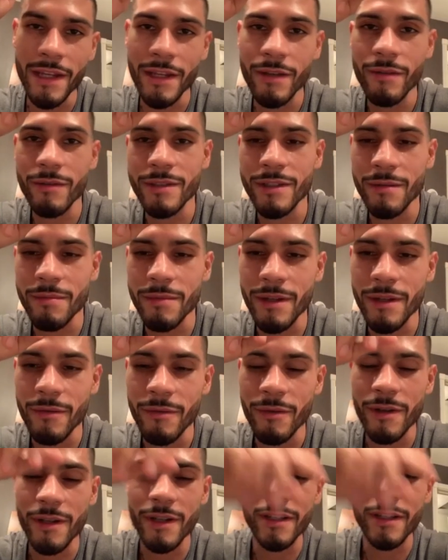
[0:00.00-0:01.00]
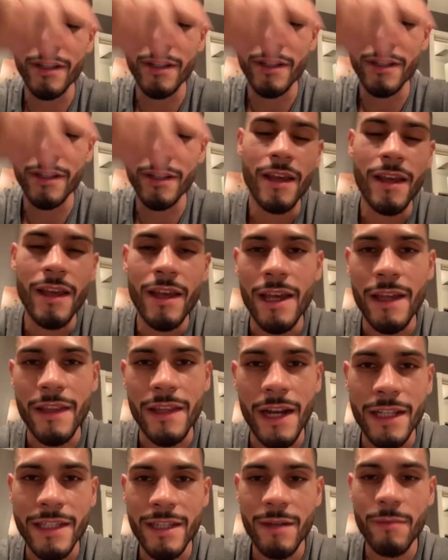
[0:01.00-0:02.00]
He was up there with us. And
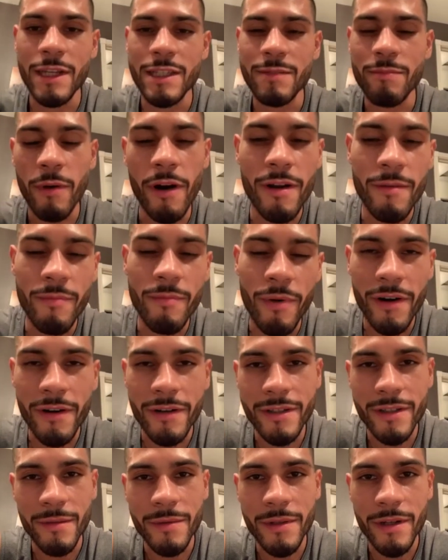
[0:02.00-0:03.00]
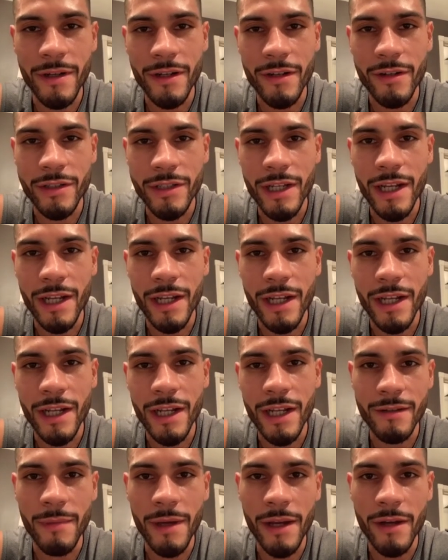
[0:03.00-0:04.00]
then I took my sparring partners up there. You know, shout out
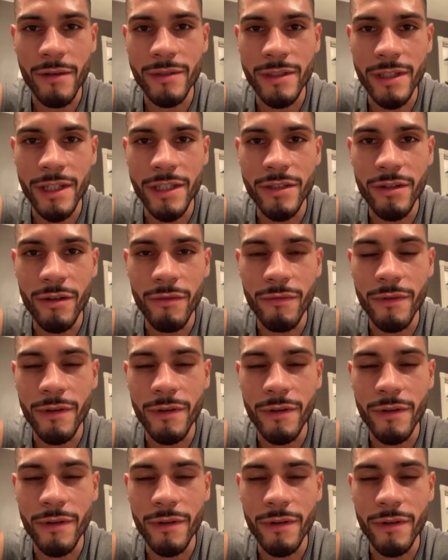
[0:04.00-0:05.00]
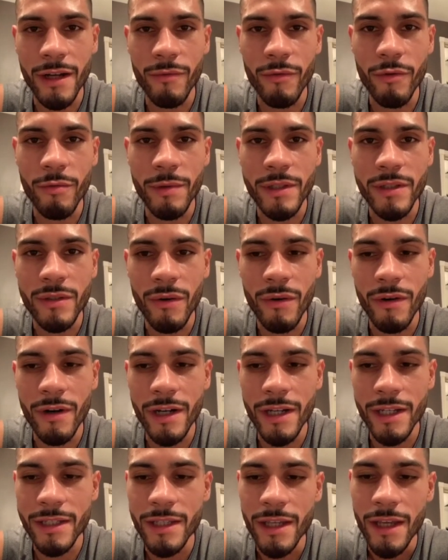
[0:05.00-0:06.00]
to Michael Dutch over, Ruben
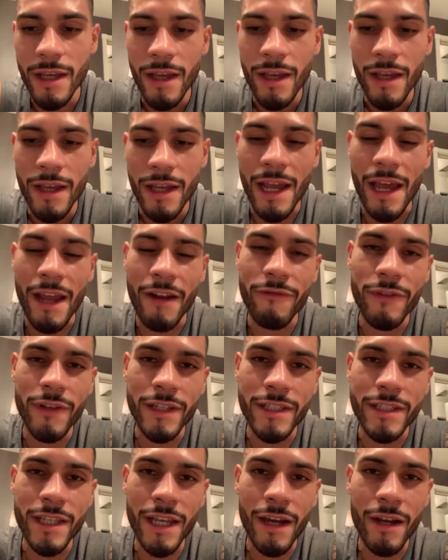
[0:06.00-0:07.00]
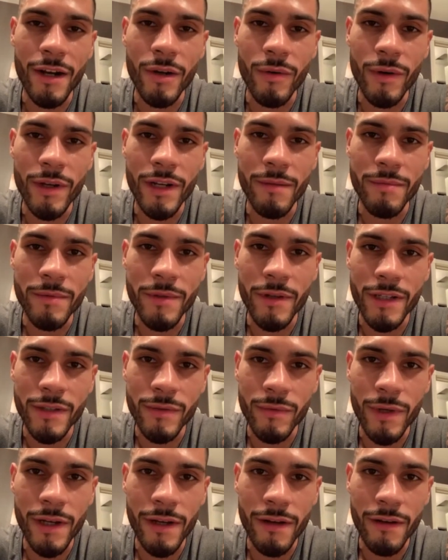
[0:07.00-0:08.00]
Torres. And I had Feliciano going up there as
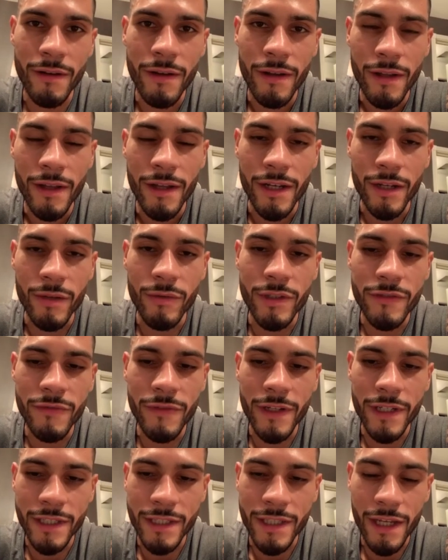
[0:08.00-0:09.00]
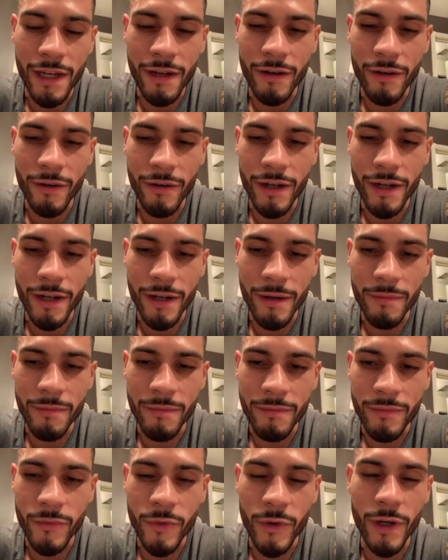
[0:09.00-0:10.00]
well. Luis Feliciano
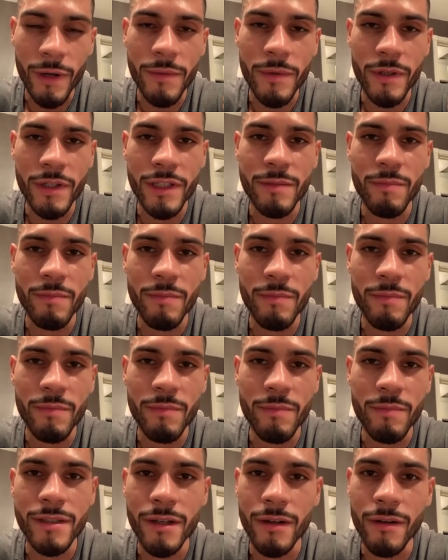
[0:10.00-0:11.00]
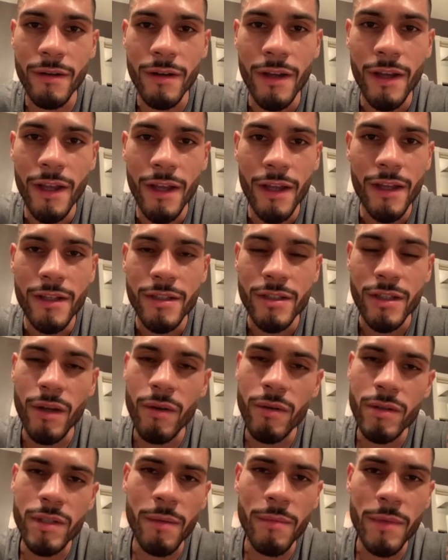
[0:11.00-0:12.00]
going up there and sparring. So it
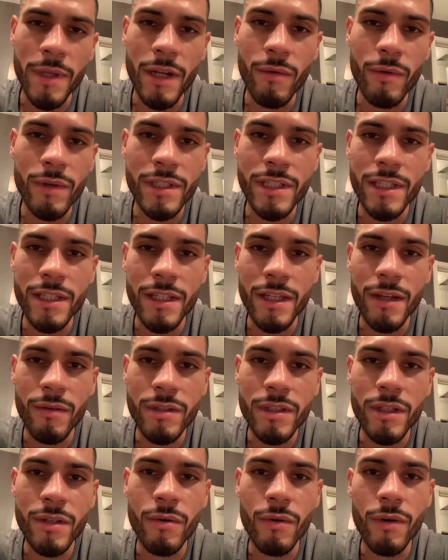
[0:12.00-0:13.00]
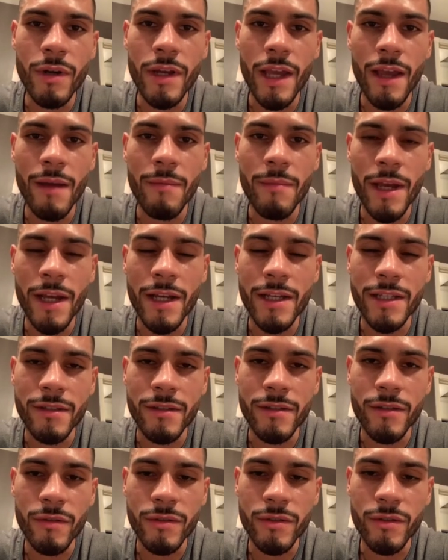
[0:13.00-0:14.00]
was, I mean, it was a cool camp, man,
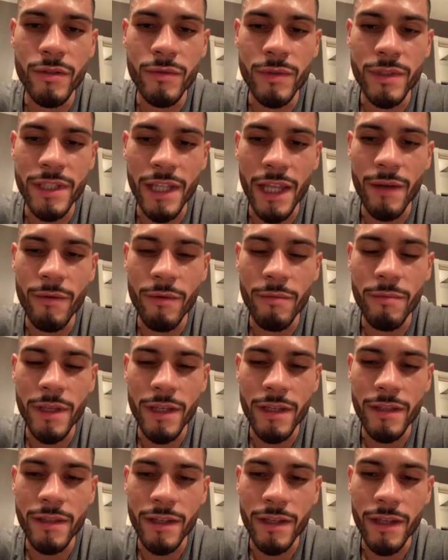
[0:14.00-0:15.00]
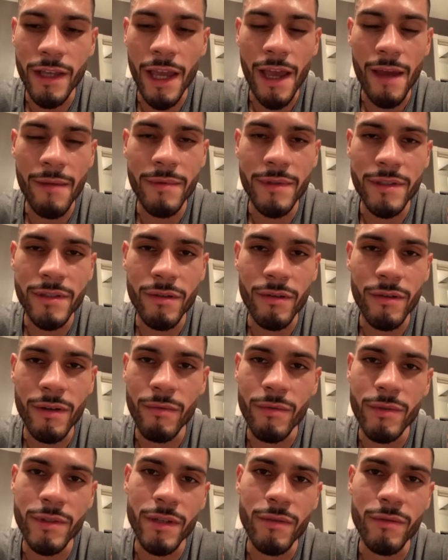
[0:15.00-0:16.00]
because those dudes were staying with me in the cabin. So
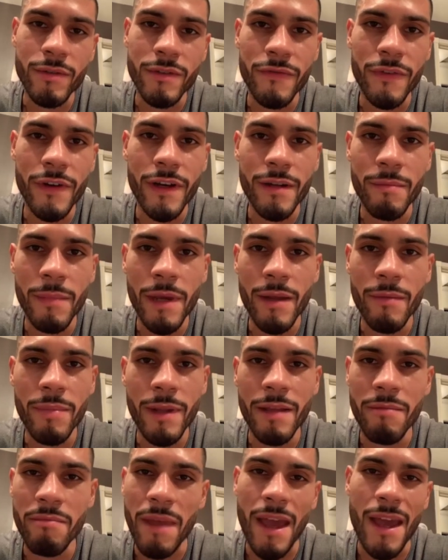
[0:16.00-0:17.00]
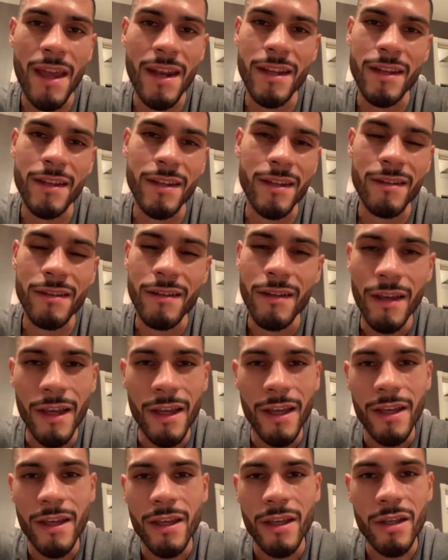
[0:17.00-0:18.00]
it was fun, man, play Madden and,
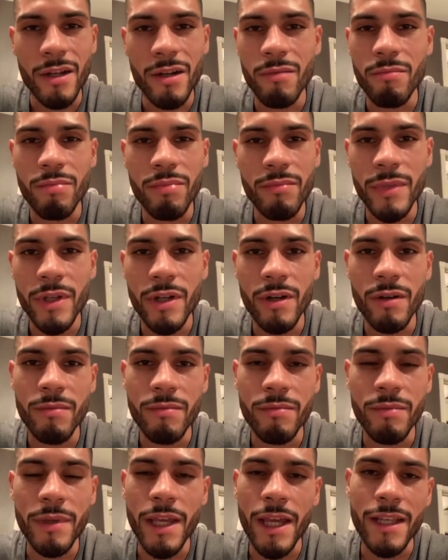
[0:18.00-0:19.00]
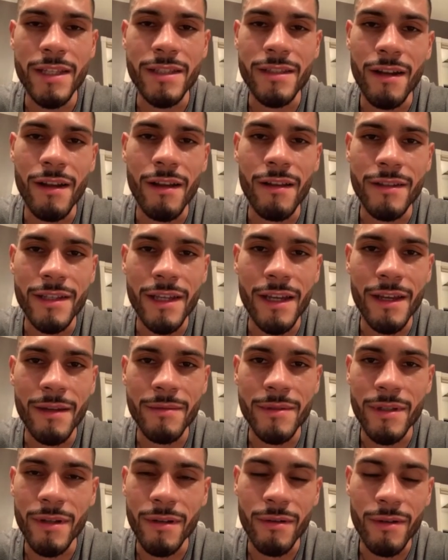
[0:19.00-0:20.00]
you know, BS a lot of
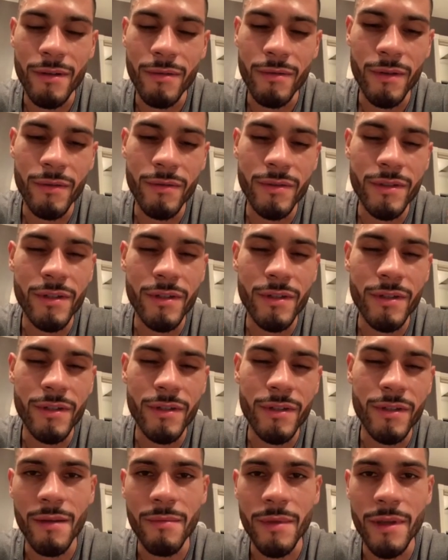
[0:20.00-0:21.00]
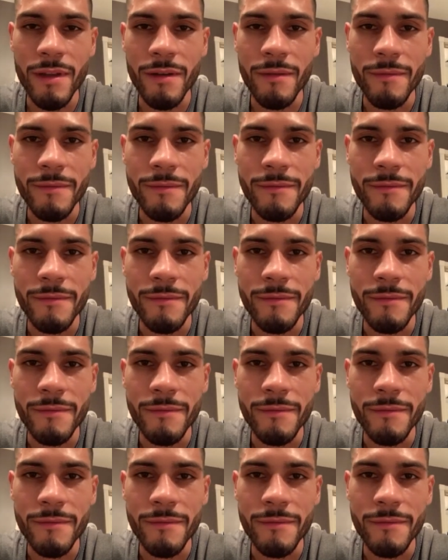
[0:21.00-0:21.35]
times. So it was a cool camp, man.